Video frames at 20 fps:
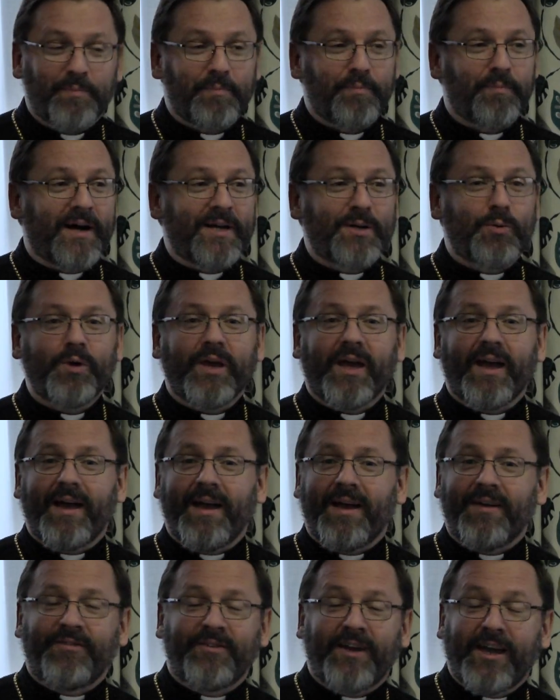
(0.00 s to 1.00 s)
But we
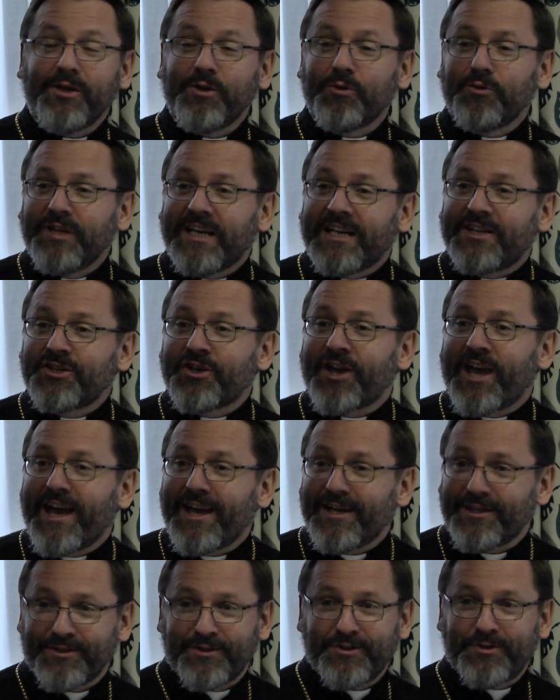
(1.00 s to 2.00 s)
have a unique
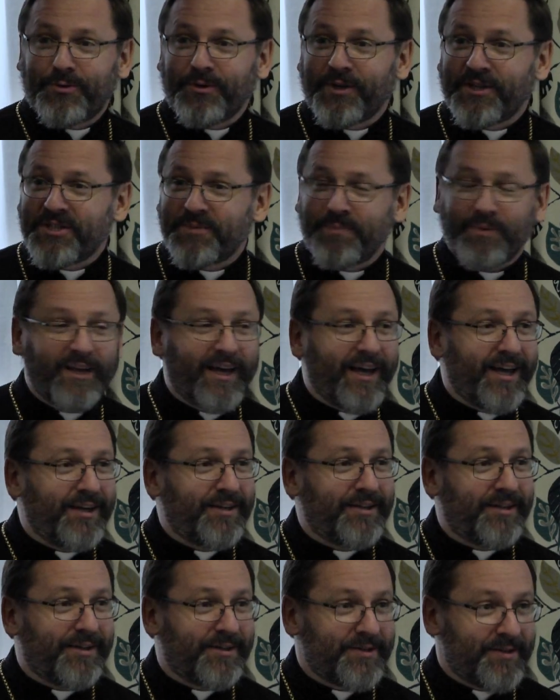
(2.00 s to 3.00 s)
chance to
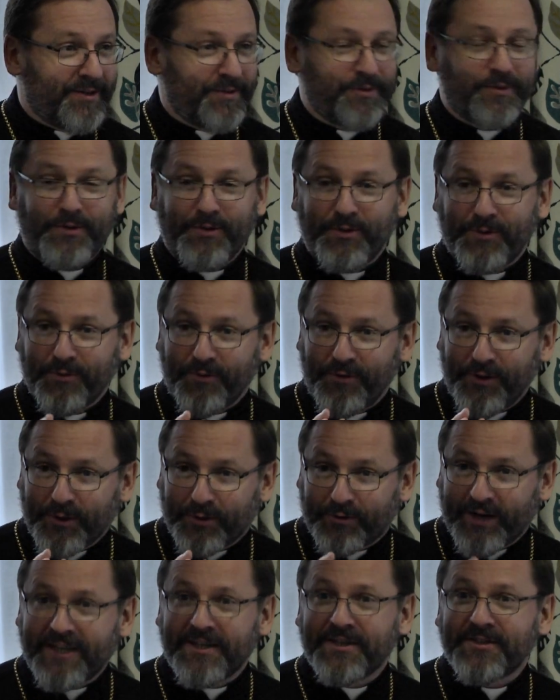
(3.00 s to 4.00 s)
explain to the
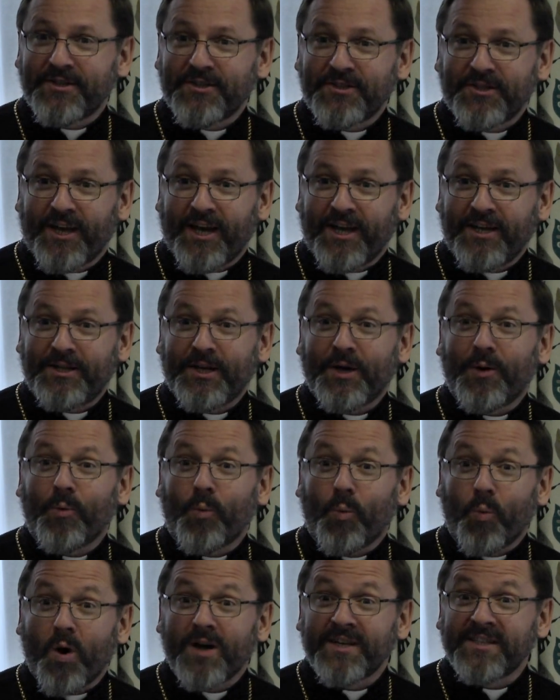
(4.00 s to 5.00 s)
Ukrainian society
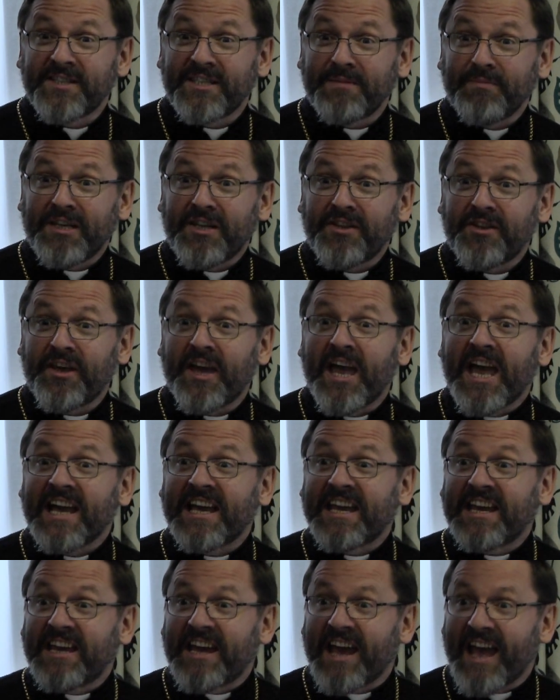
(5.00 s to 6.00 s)
what does it mean, the
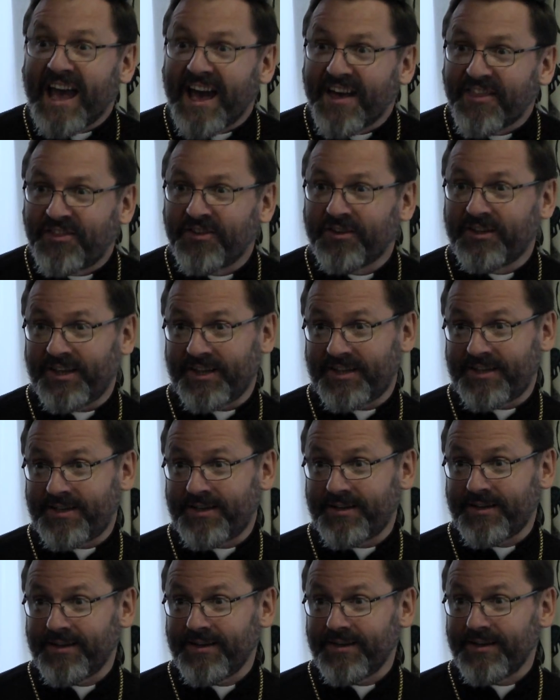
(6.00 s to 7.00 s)
Catholic
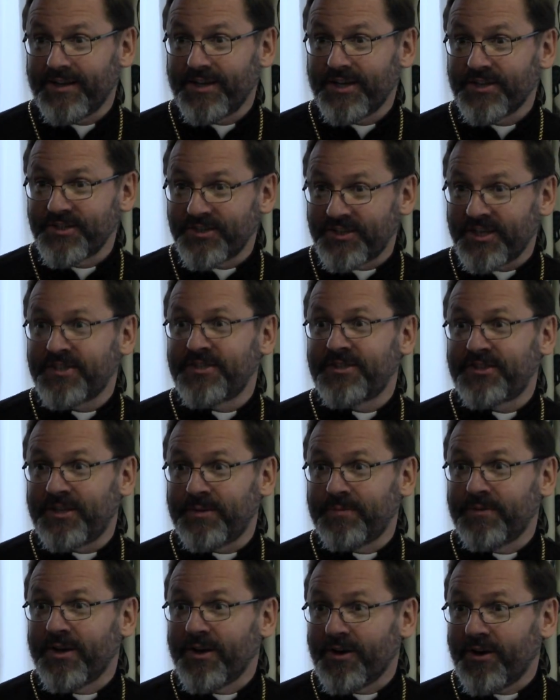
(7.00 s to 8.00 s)

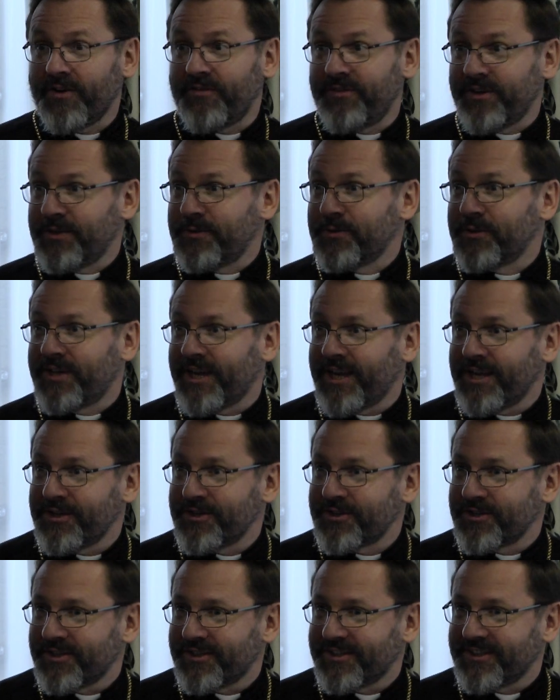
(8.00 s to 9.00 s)
system of
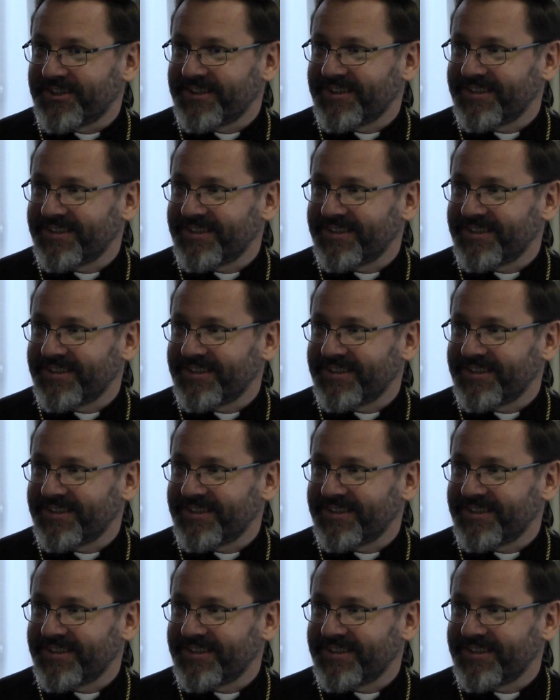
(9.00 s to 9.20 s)
education.